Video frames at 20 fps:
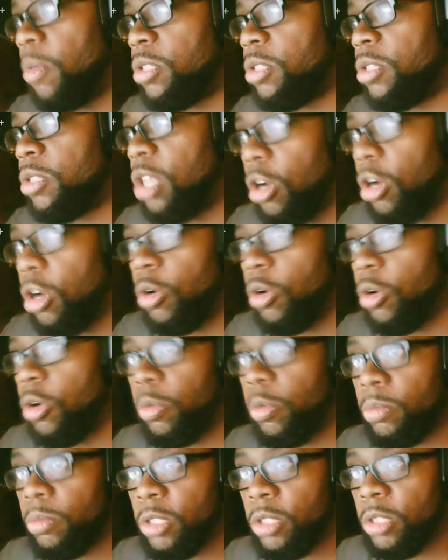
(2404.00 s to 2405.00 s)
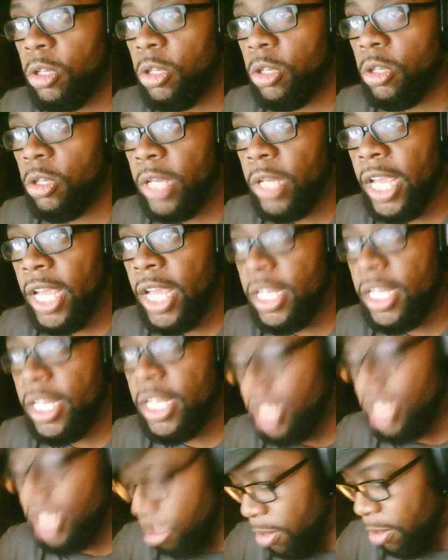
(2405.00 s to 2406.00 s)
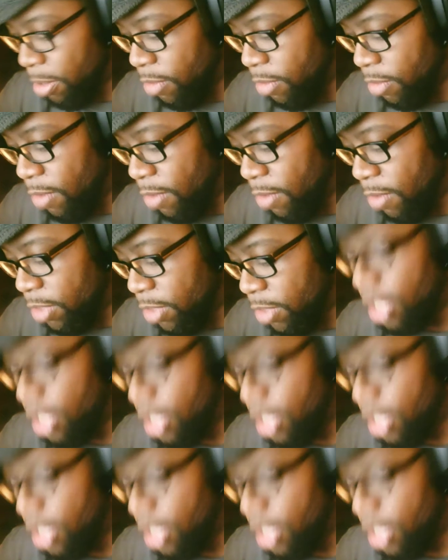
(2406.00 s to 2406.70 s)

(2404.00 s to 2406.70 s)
Home. So it has a little bit of everything.